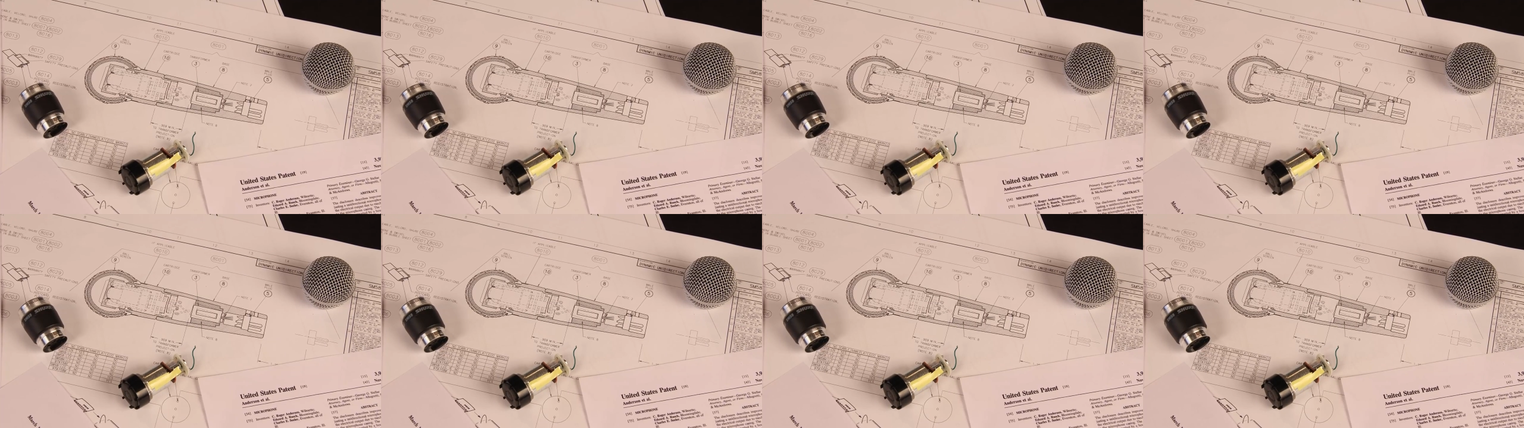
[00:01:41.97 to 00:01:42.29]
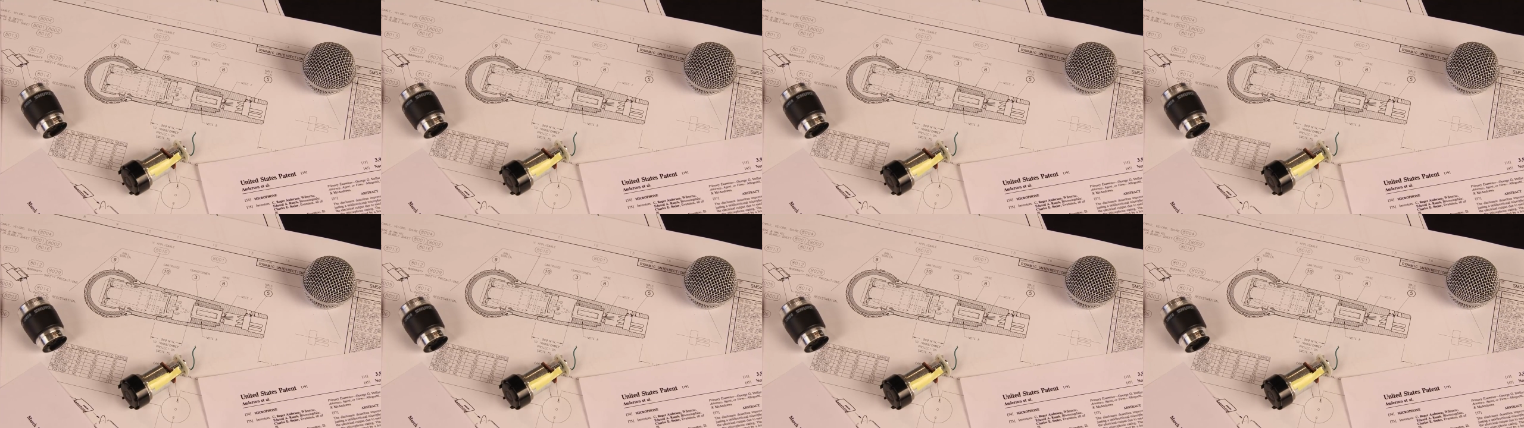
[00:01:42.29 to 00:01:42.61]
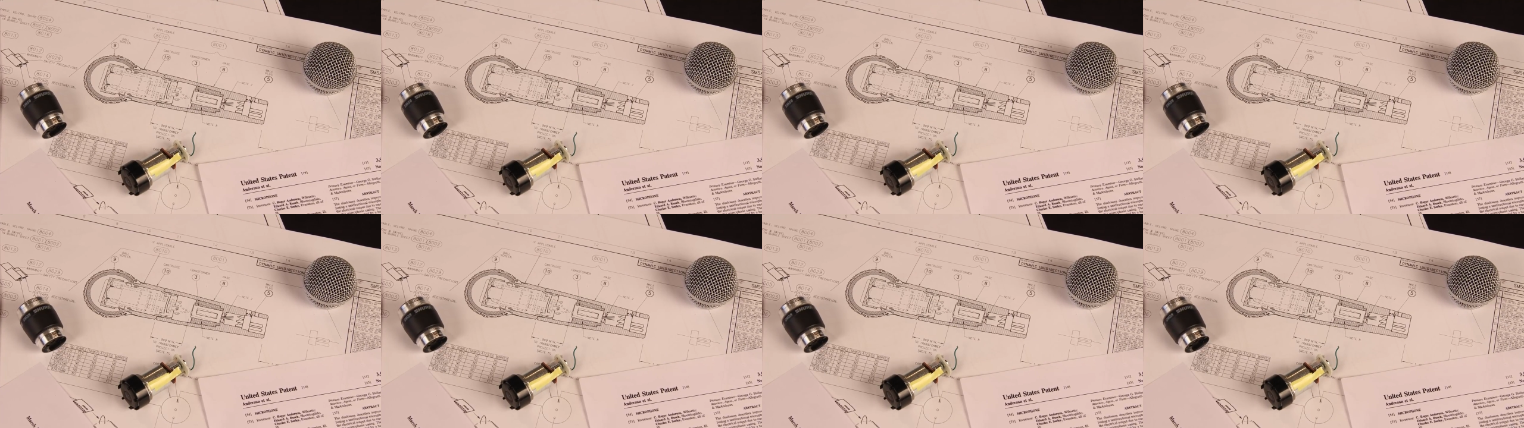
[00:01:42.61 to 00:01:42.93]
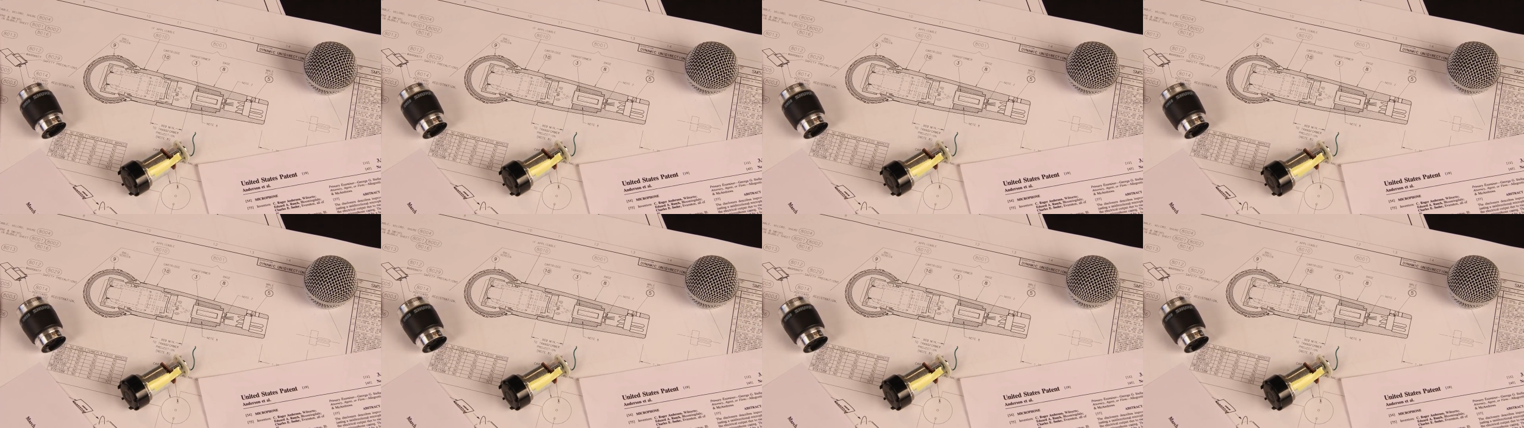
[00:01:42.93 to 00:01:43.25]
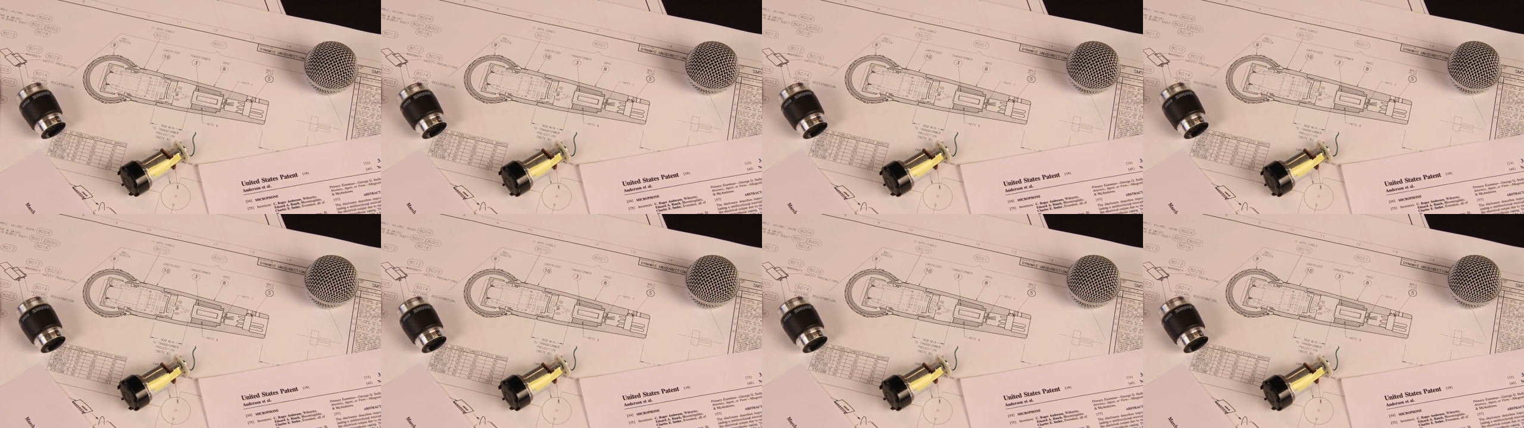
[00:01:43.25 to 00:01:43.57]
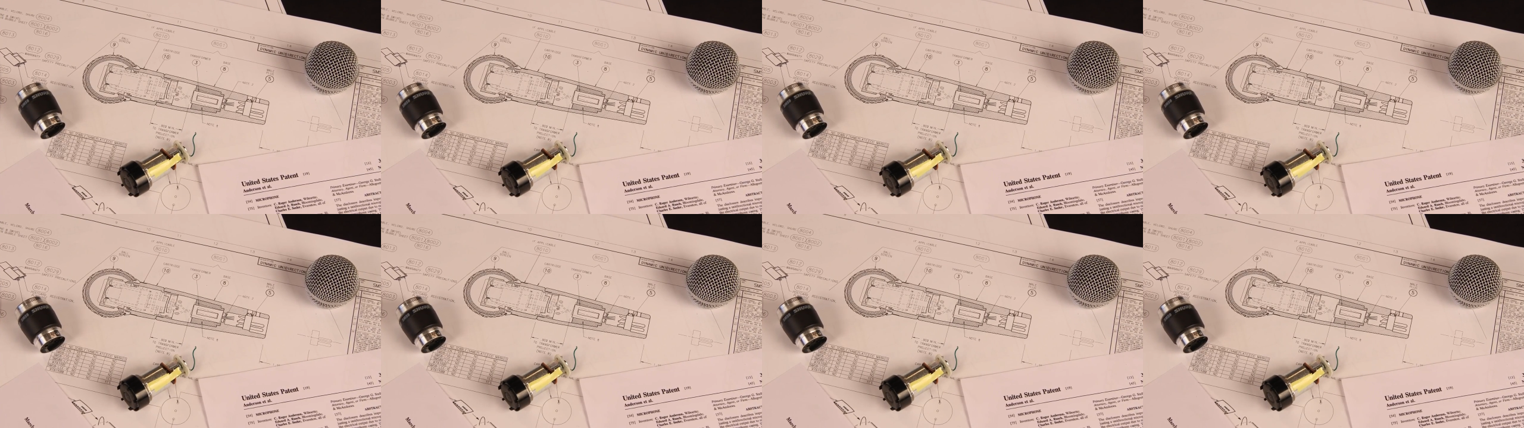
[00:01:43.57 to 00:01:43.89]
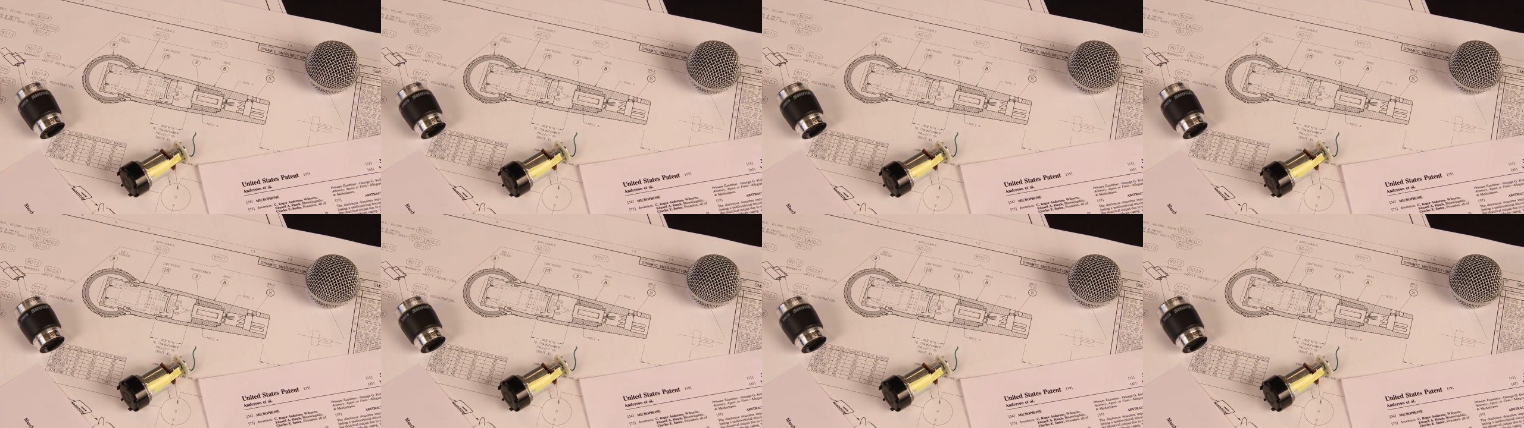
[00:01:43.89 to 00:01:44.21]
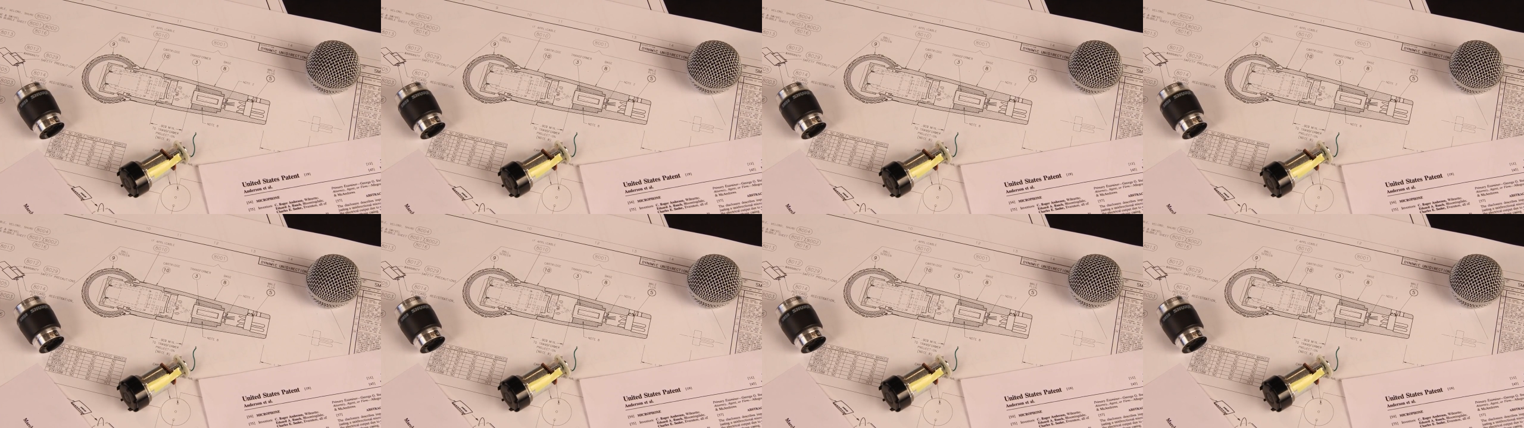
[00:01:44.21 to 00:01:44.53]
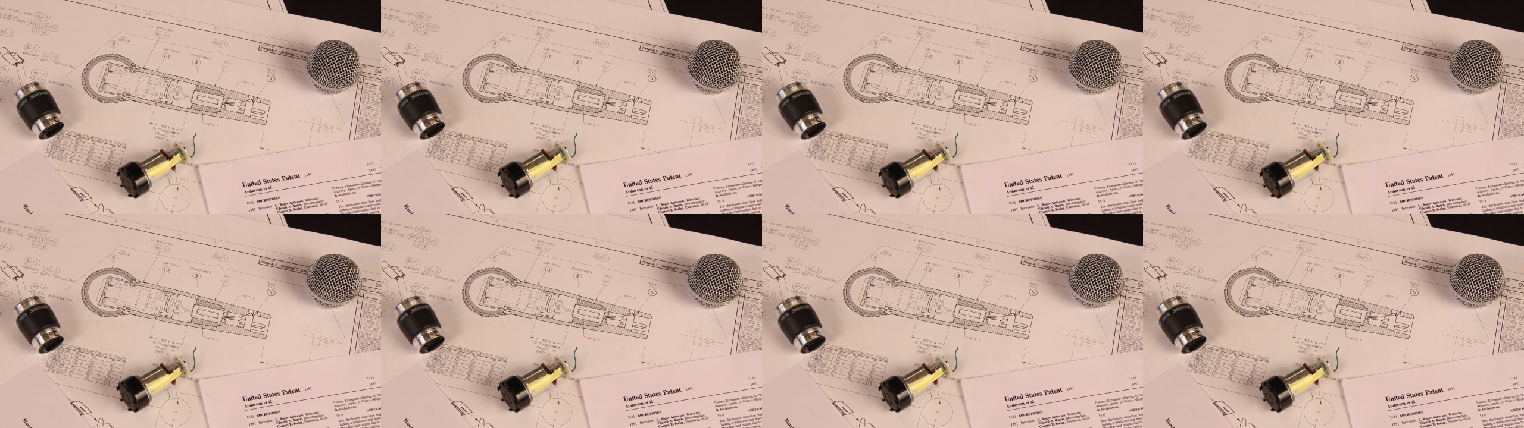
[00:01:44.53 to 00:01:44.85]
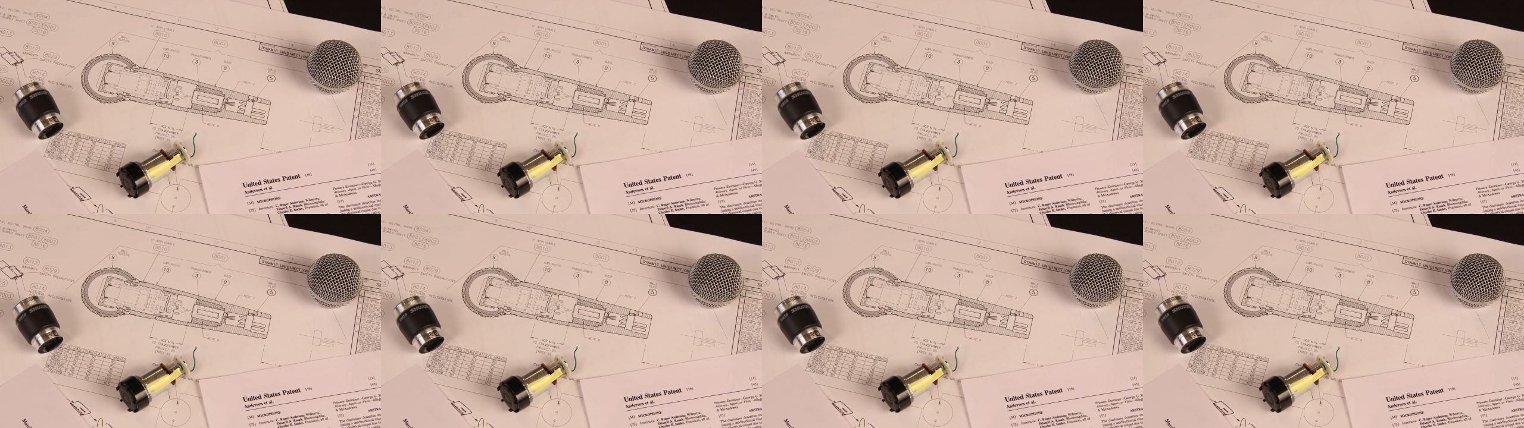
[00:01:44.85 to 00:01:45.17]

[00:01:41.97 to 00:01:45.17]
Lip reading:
(no speaker visible)